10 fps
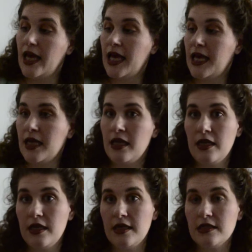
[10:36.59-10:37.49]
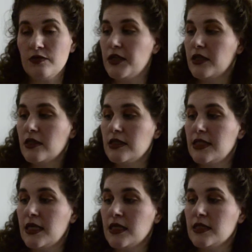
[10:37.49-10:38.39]
and it's one of those
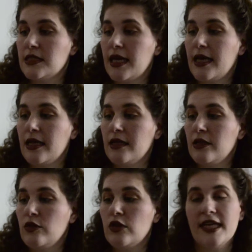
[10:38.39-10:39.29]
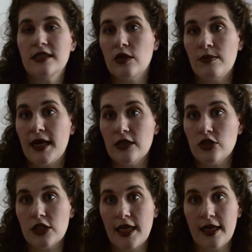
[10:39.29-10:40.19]
things that you like so
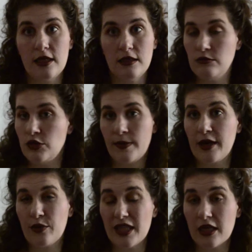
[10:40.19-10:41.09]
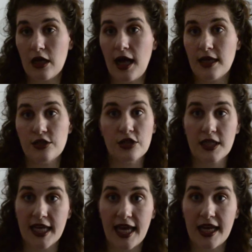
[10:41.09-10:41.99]
much that no matter what the cost, you're
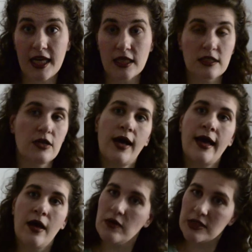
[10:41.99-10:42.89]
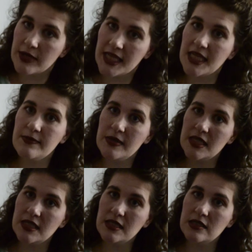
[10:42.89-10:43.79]
going to get it. So I always want to keep
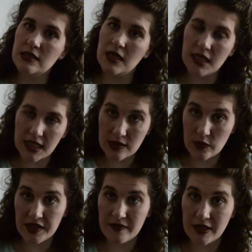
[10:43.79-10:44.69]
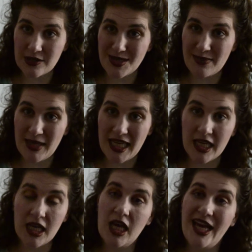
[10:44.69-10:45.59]
this, at least one of these with
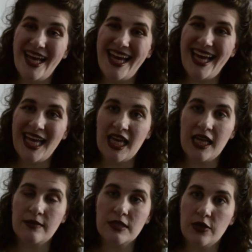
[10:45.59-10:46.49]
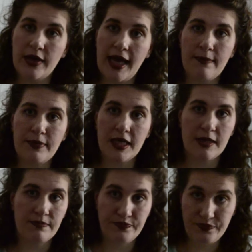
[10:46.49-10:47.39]
me, and I'm so
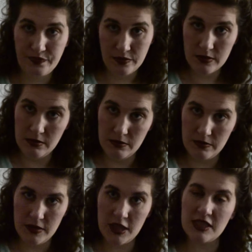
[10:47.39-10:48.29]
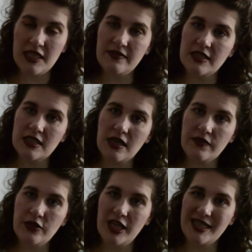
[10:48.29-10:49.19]
happy to have
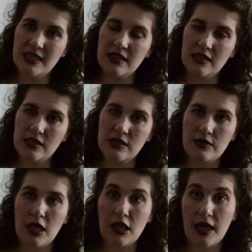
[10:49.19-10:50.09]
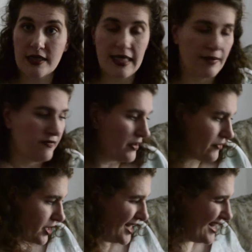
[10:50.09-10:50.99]
discovered this, and this is a long time
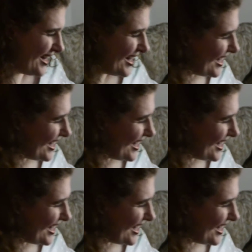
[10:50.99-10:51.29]
favorite.